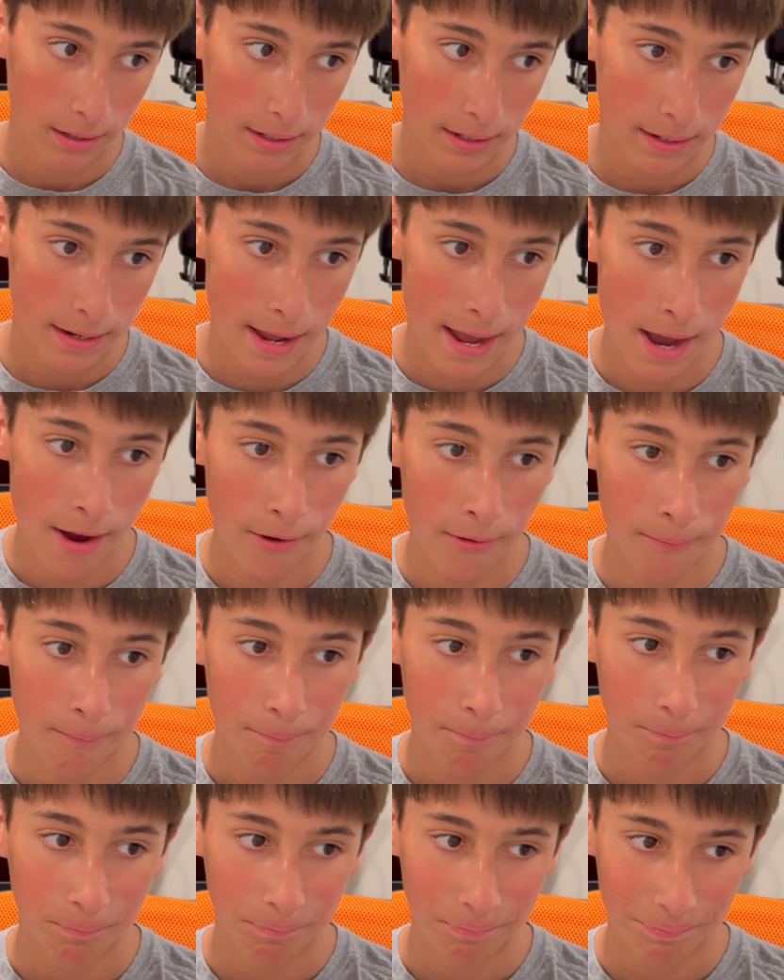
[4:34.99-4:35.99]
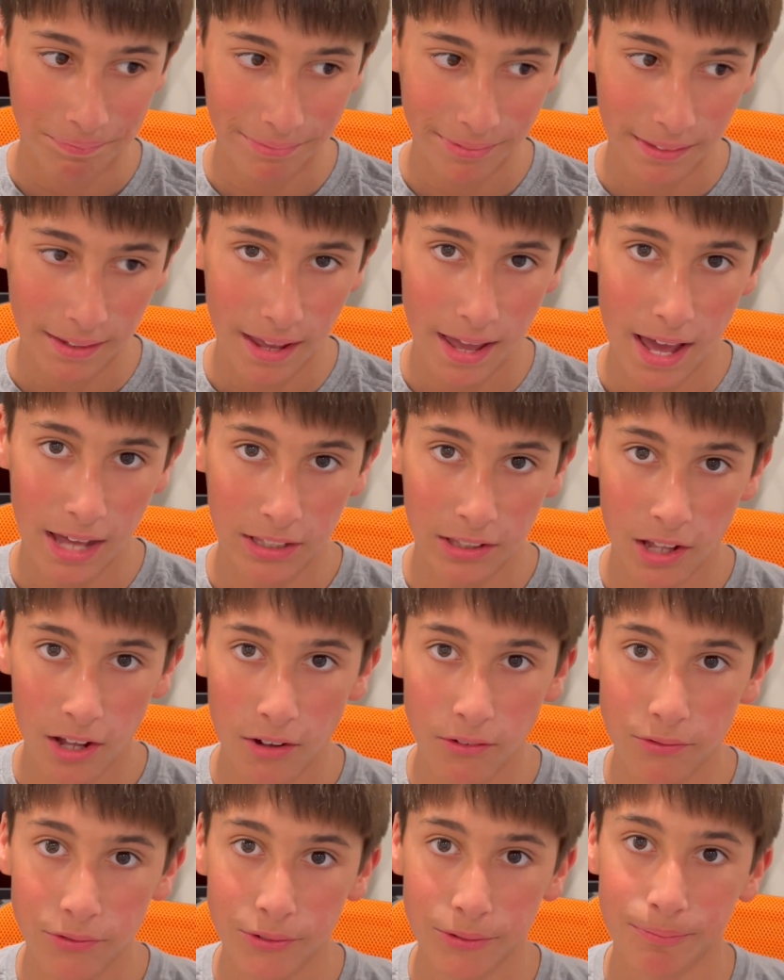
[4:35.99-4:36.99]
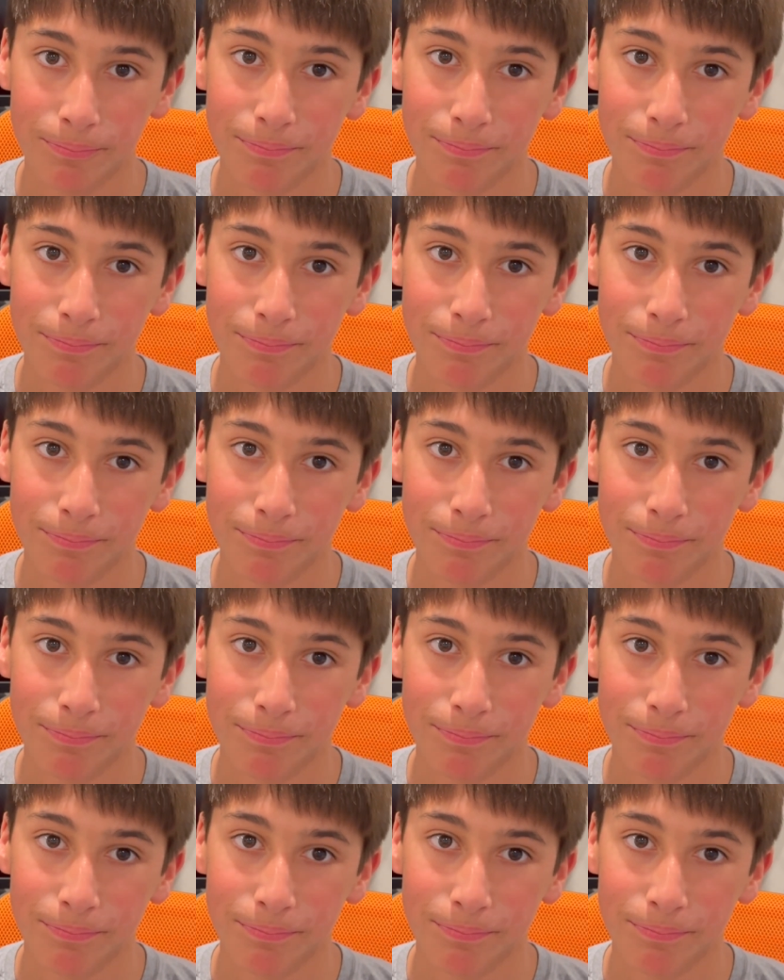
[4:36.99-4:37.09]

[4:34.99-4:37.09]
Now, I love